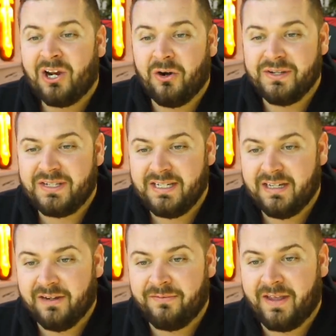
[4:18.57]
courtesy
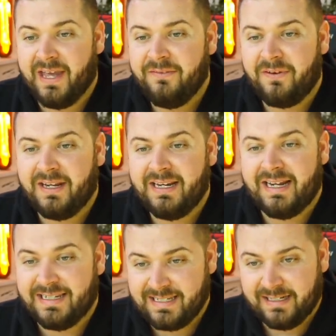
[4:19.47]
of
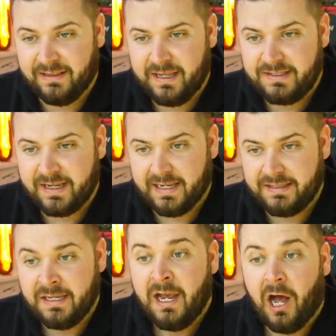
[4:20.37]
Nvidia D L S
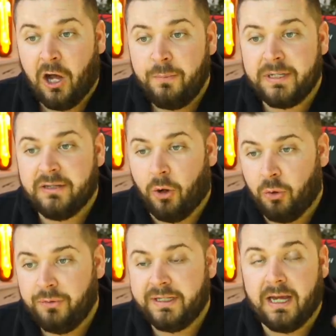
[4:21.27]
S, albeit
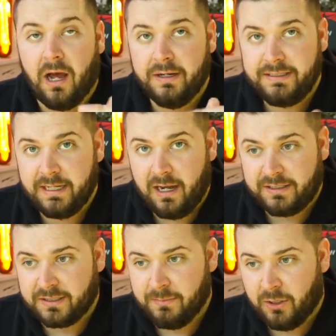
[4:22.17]
only on
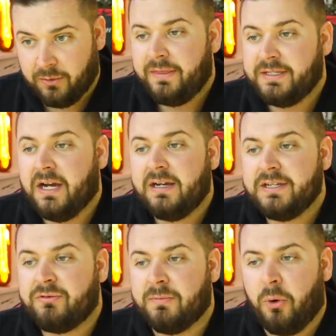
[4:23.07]
docked mode. The dock
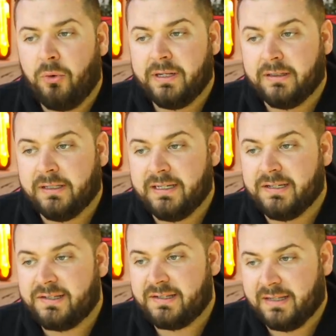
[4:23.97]
is
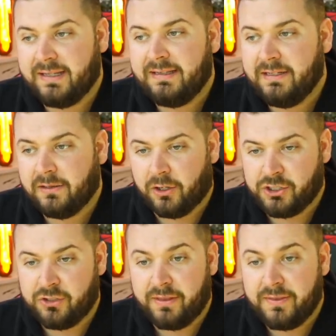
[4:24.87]
reportedly slightly
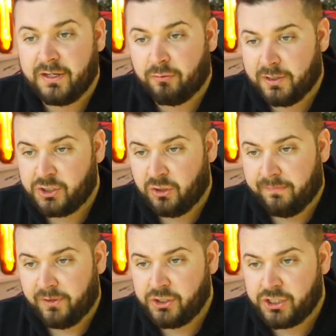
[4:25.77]
larger than the original
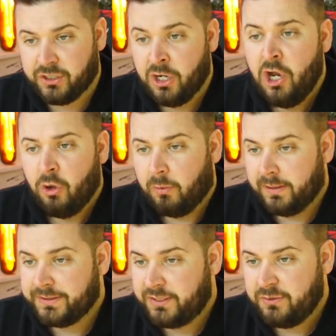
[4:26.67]
version,
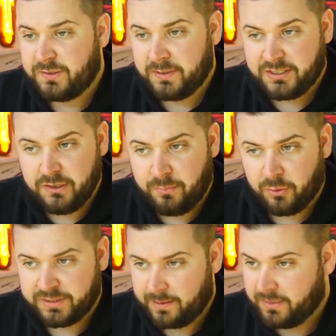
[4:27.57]
while its U S B two
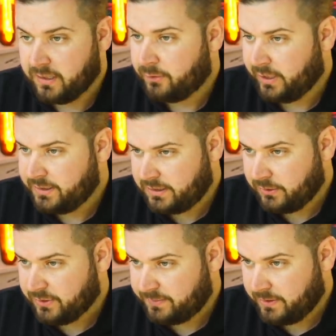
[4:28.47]
ports have been upgraded to
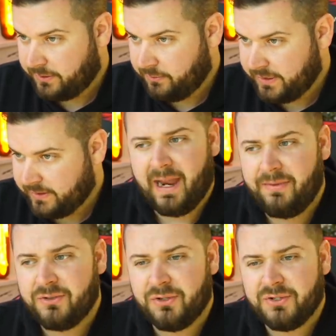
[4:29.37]
U S B three,
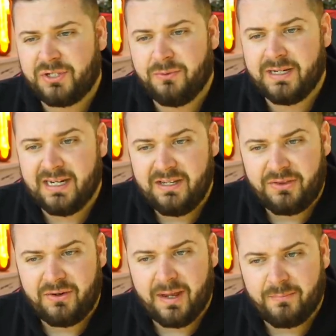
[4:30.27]
and there's also an
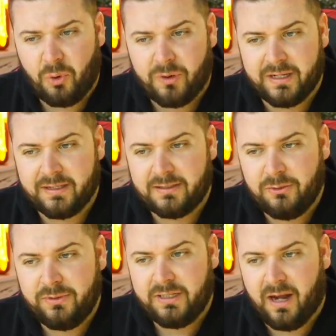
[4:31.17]
Ethernet port
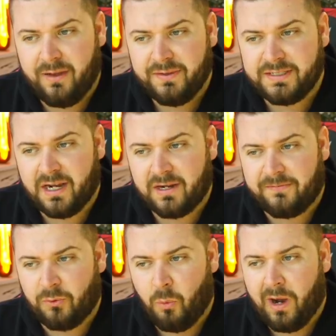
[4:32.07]
included on the dock
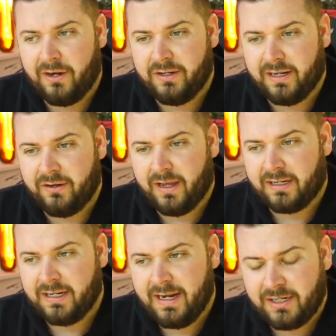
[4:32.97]
for wired
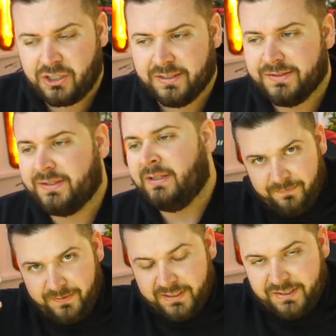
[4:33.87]
internet connections.
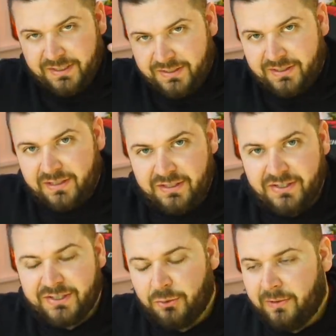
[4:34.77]
This This is, this
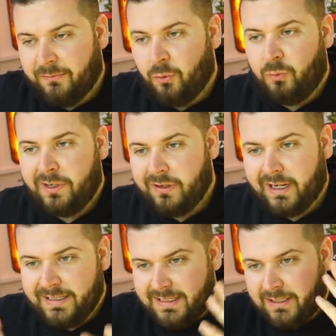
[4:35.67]
is sort of a weird
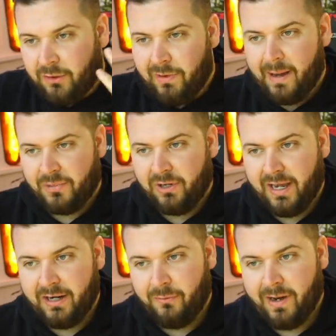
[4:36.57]
idea to wrap our
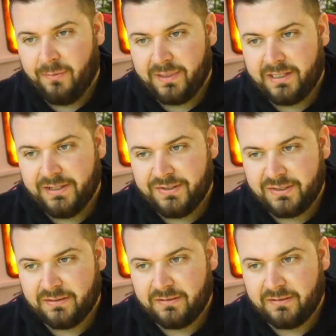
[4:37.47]
head around, because